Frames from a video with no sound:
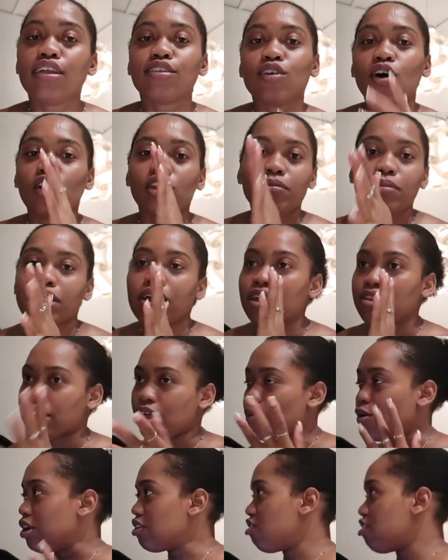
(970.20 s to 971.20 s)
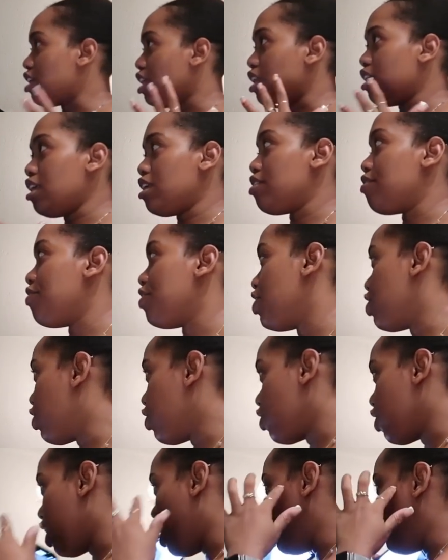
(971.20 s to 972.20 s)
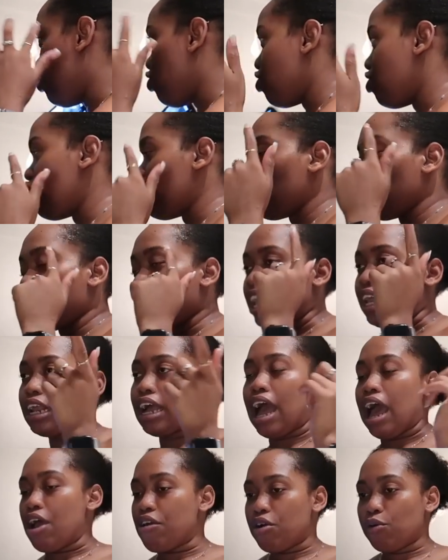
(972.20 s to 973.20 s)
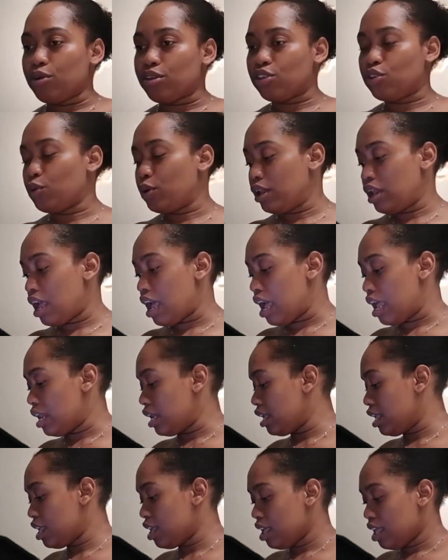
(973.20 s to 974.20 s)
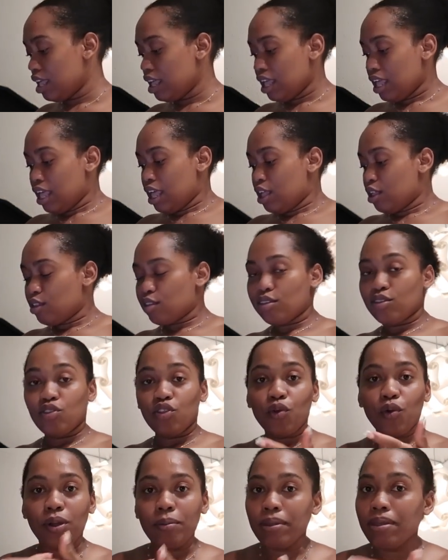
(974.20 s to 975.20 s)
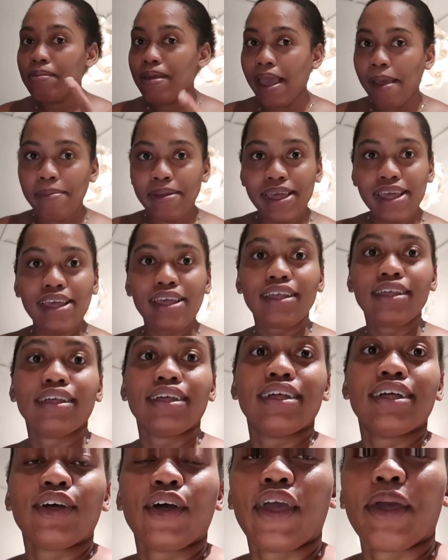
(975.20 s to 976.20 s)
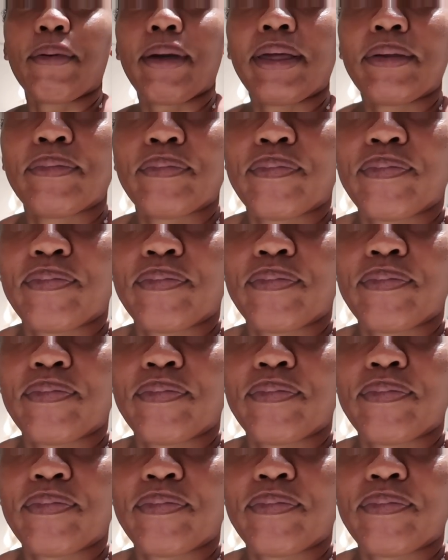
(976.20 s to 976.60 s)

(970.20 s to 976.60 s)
It's only because I watched Aaliyah's video and she and Kyra was doing that. Stormy baby. Okay, bye.